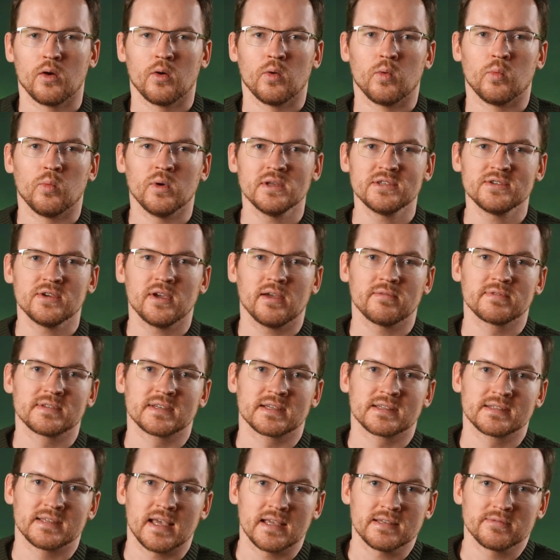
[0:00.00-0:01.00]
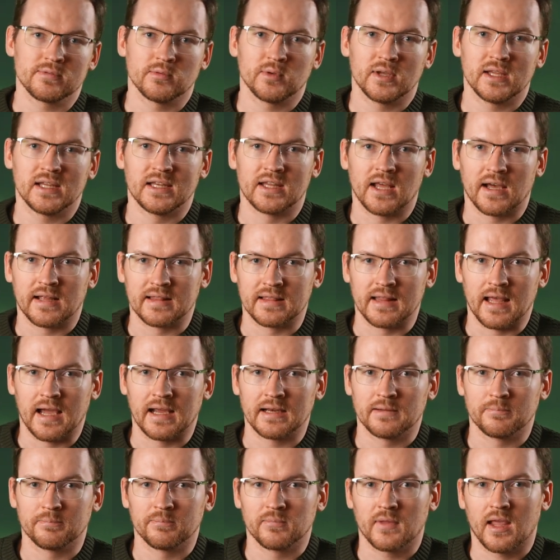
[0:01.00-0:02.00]
Once you have successfully done
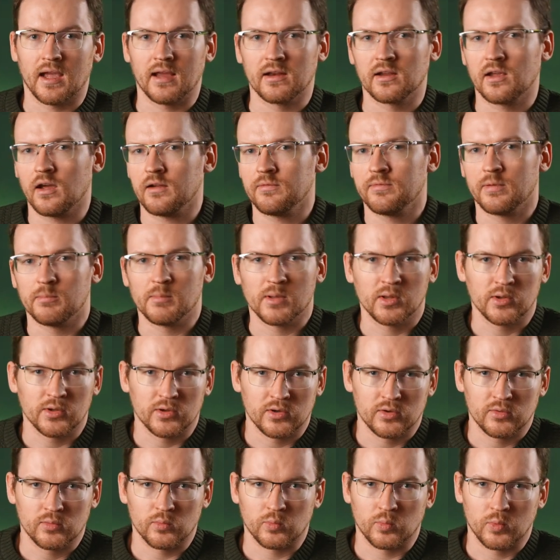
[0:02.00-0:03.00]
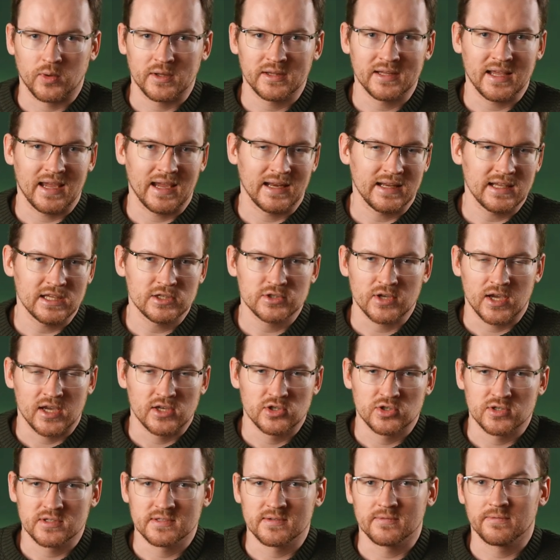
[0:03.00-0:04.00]
that and got familiar with any
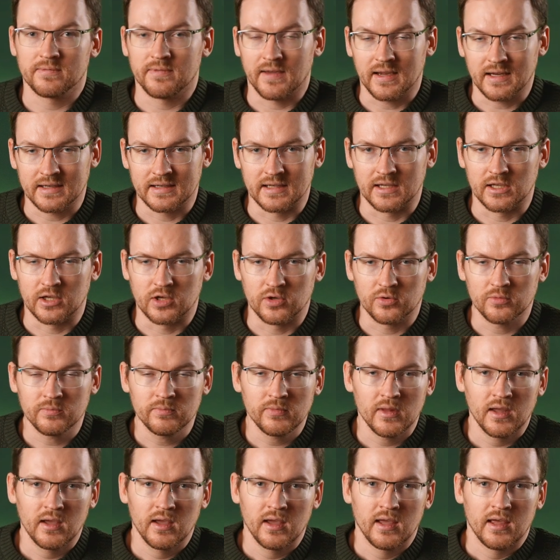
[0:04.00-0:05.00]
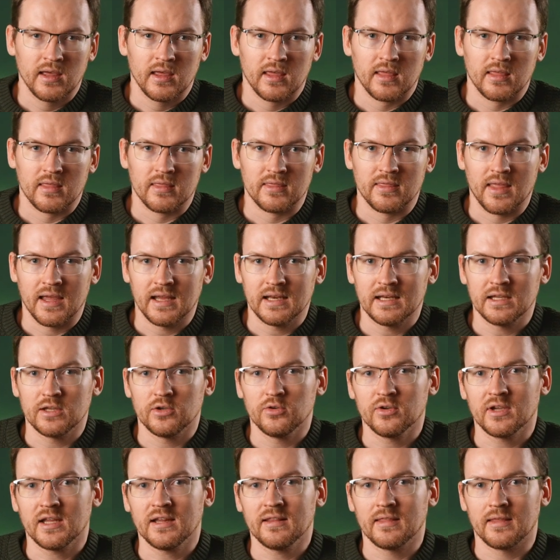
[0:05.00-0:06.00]
changes affecting you, then
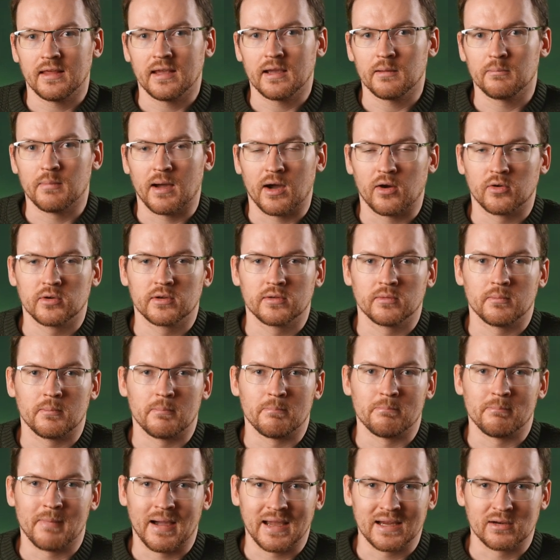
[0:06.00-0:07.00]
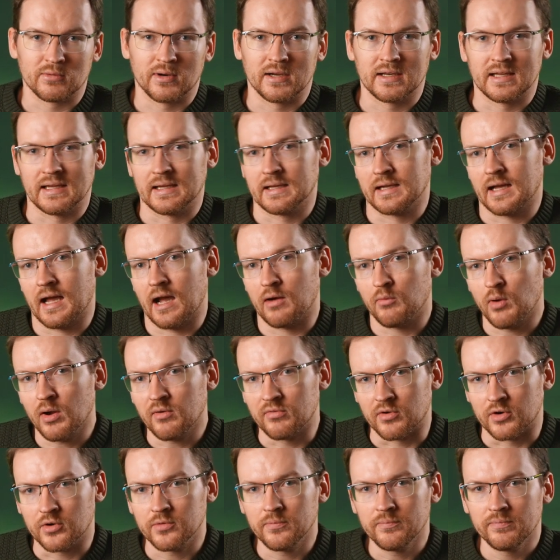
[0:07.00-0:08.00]
you can think about migrating.
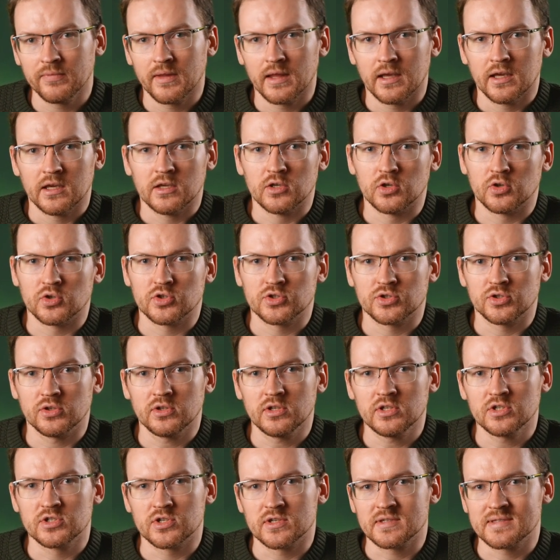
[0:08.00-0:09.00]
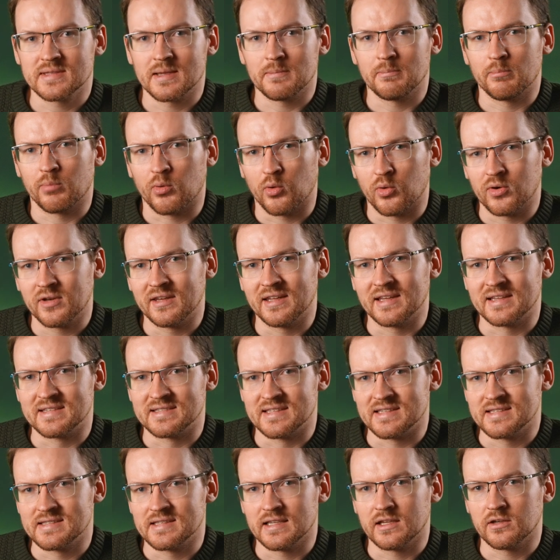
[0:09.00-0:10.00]
However, you shouldn't just import the
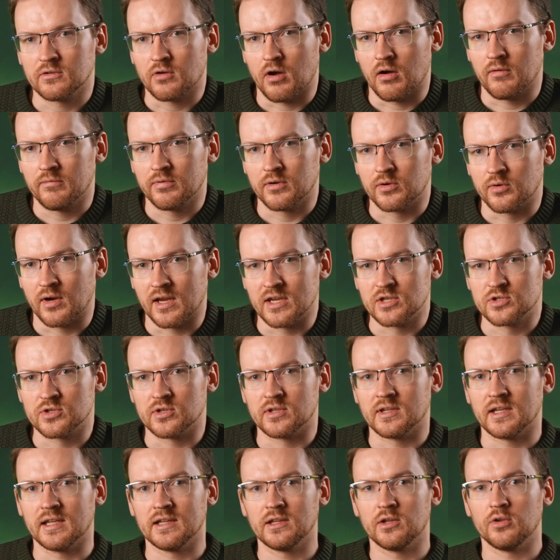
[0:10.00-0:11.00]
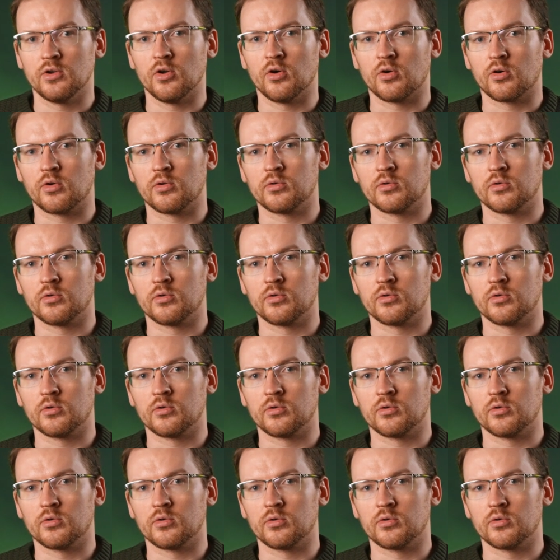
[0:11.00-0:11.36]
existing configuration into your